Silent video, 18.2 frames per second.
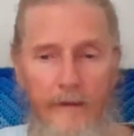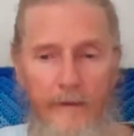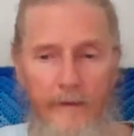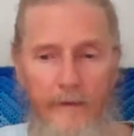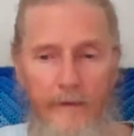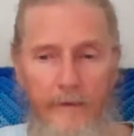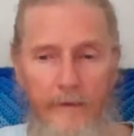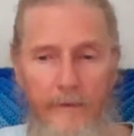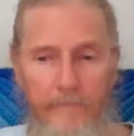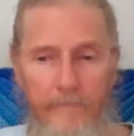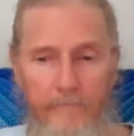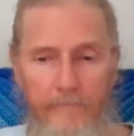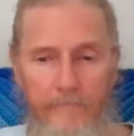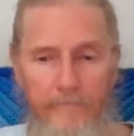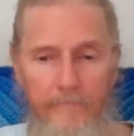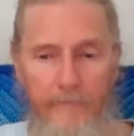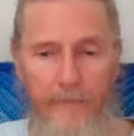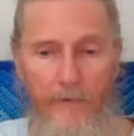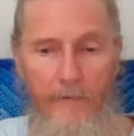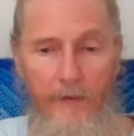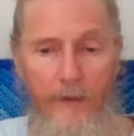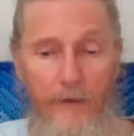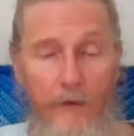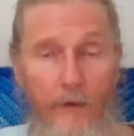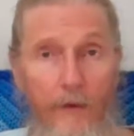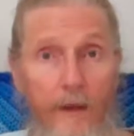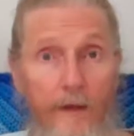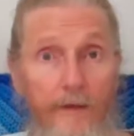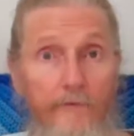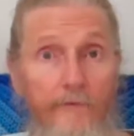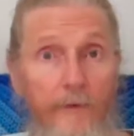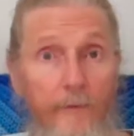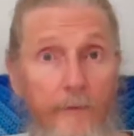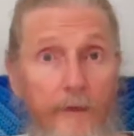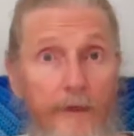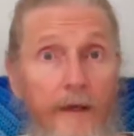um, we know that
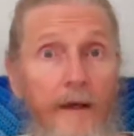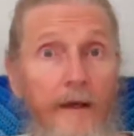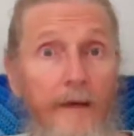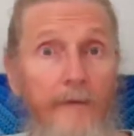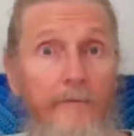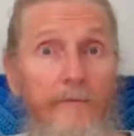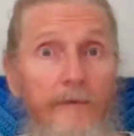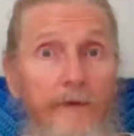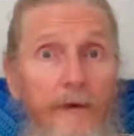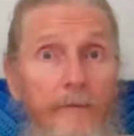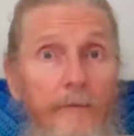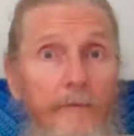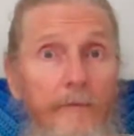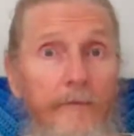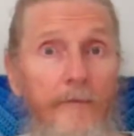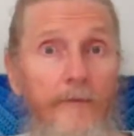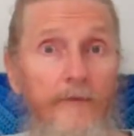from 10 from